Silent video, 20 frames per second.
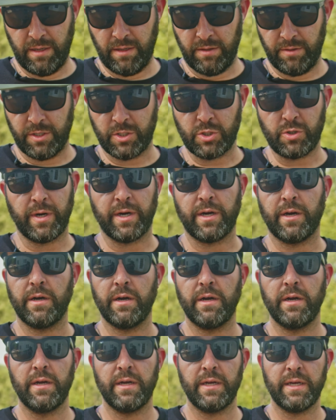the
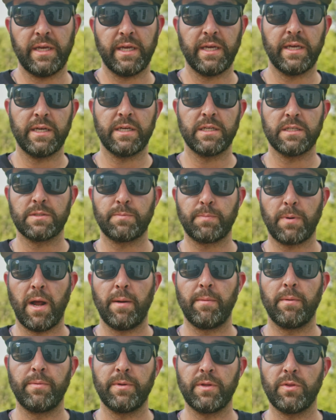trigger is
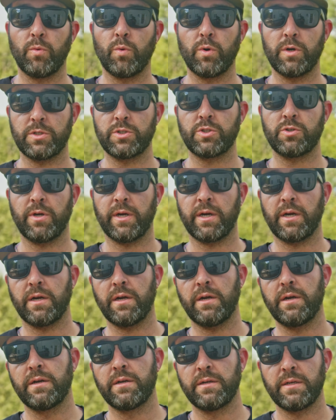probably the worst
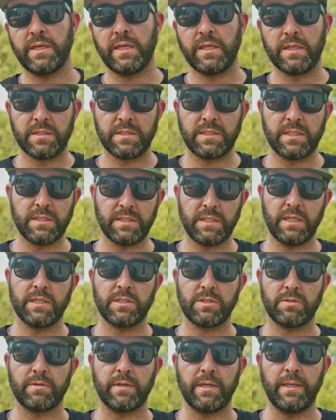trigger in CZ
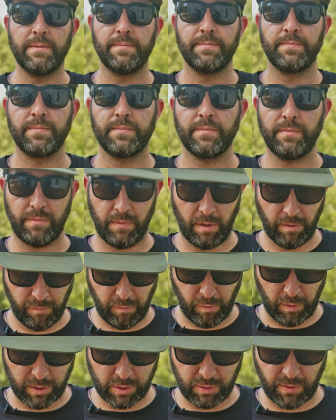history
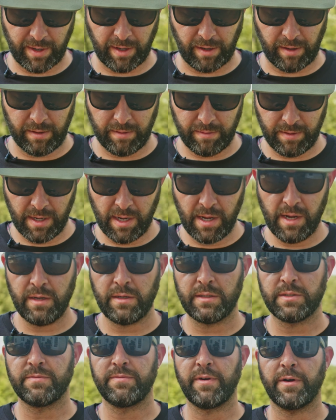for a trigger.
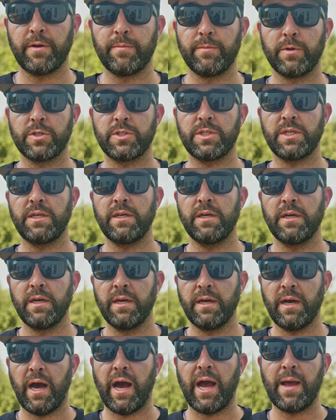It's very mushy,
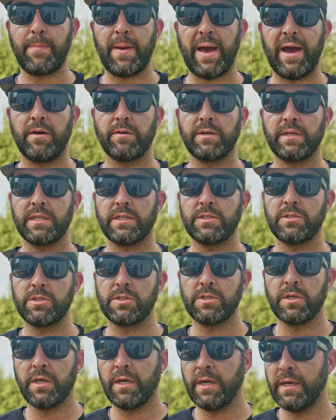high
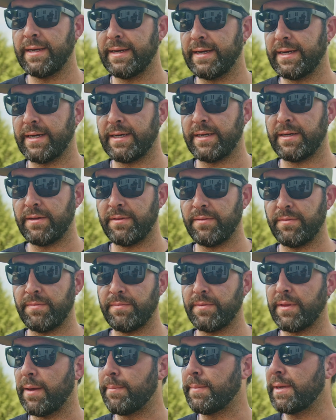poundage.
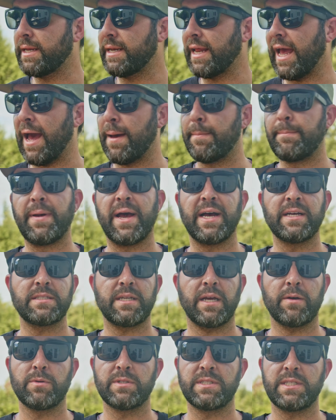I mean, at
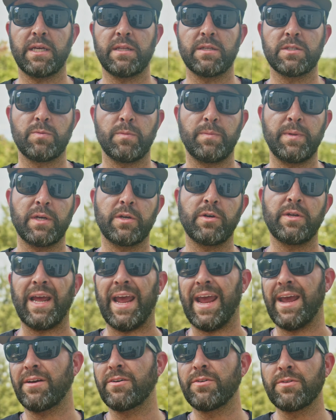best, I would say this would be a good
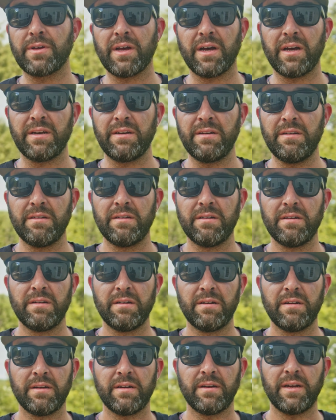ankle gun
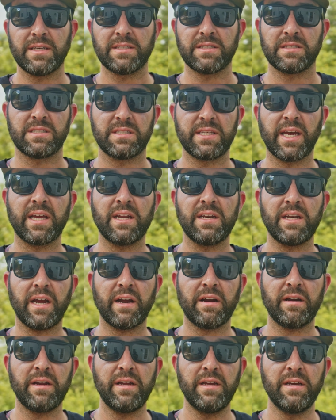as a
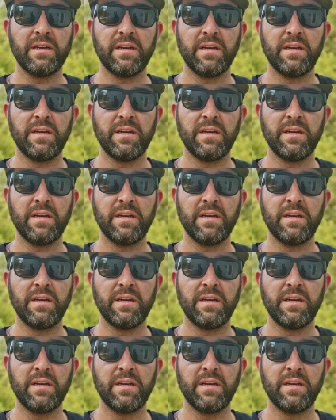secondary.